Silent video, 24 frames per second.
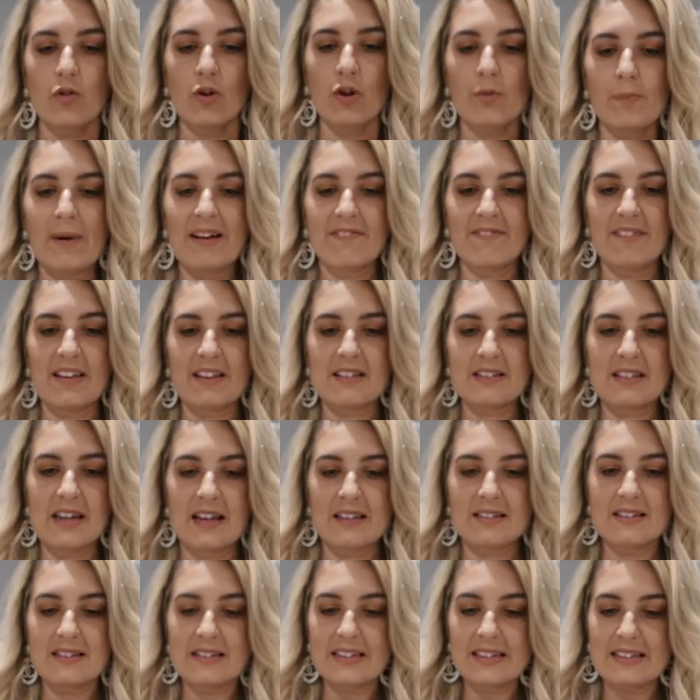To my
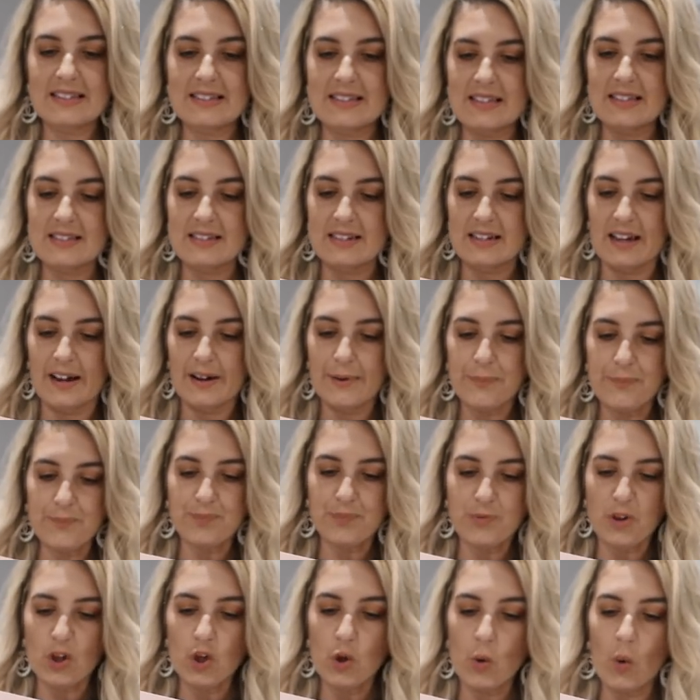fantastic sister,
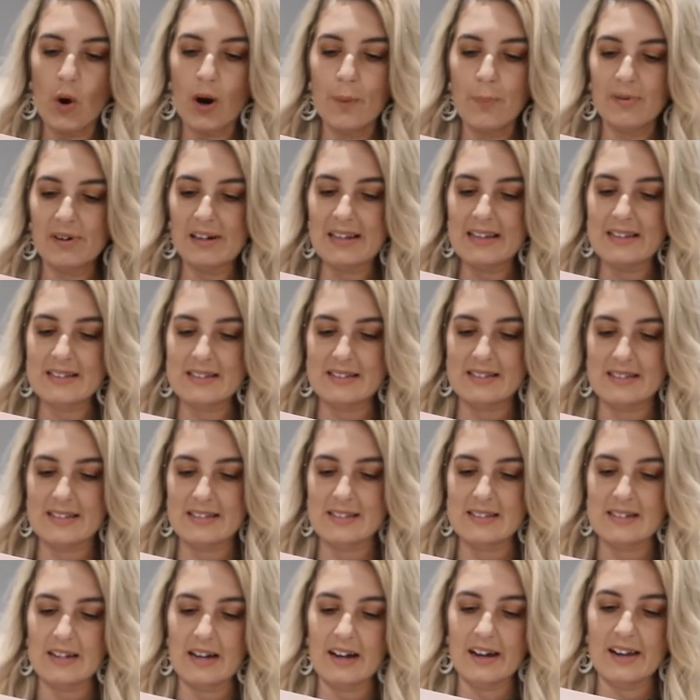you are a brilliant
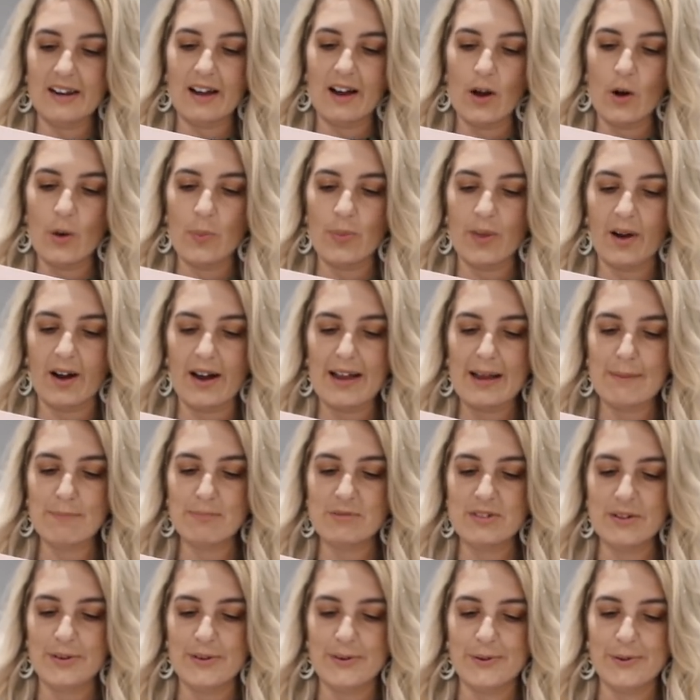sister, and I hope that I am
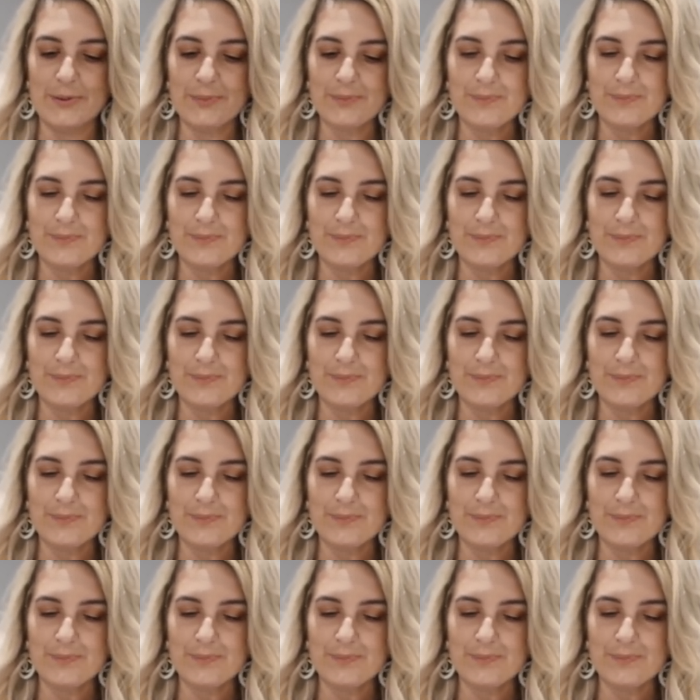too.